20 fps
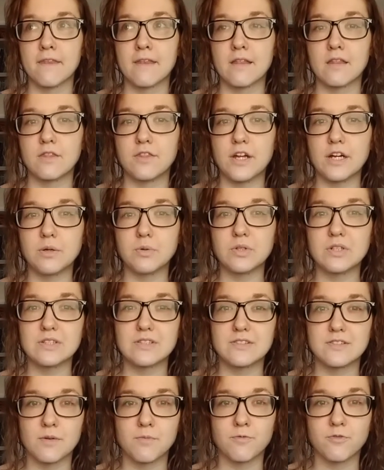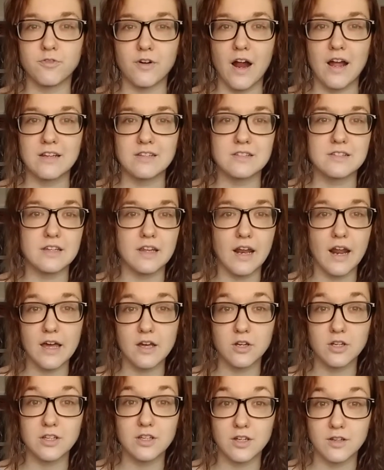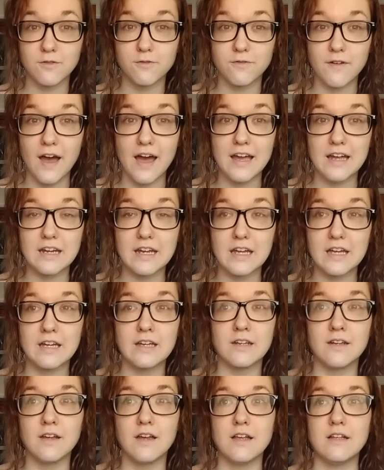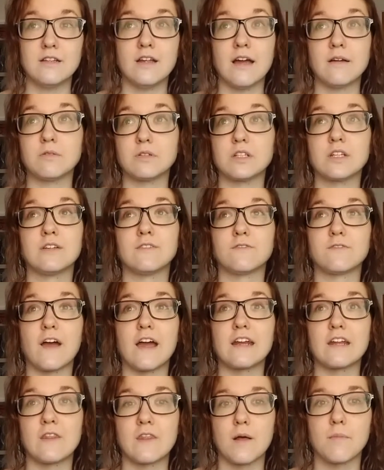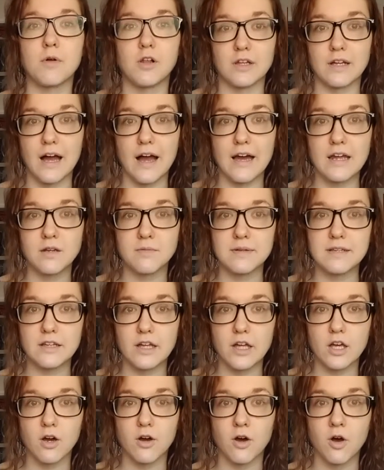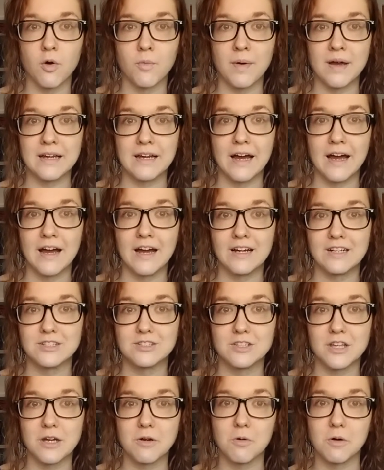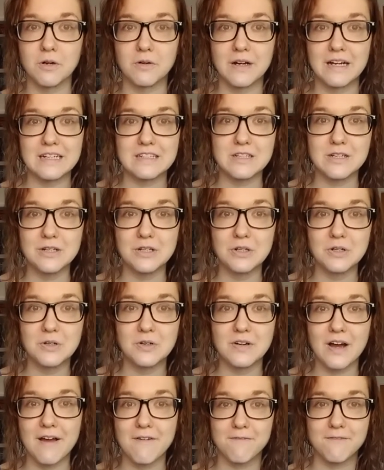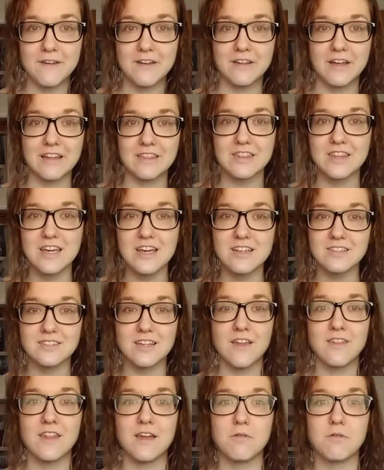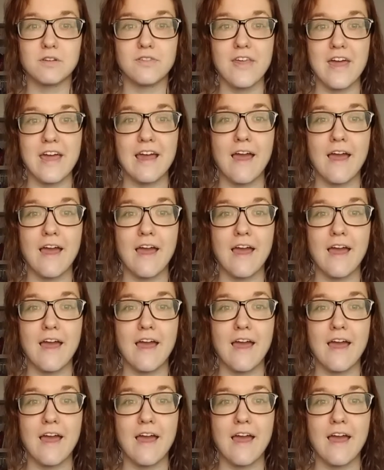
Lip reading: There were some friends that I could confide in, and I would confide in them a lot and be like, oh my gosh, what do I do? I feel like this, and they would